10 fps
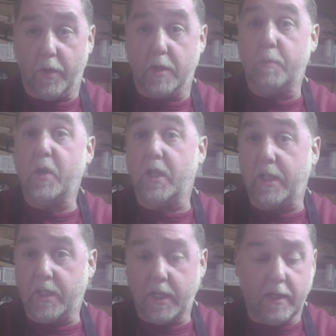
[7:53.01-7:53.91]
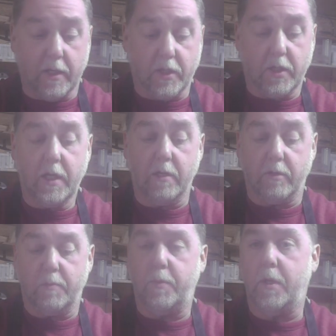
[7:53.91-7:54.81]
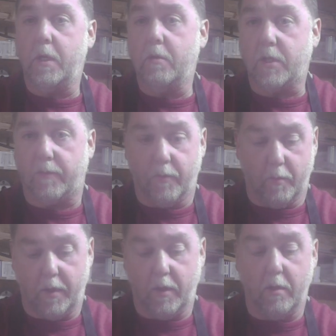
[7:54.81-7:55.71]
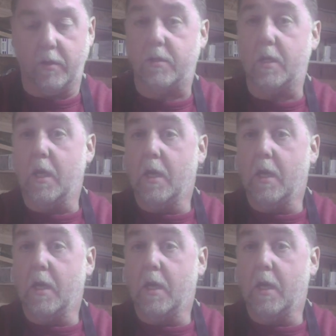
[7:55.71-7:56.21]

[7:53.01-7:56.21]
especially cedar is beautiful when you do this,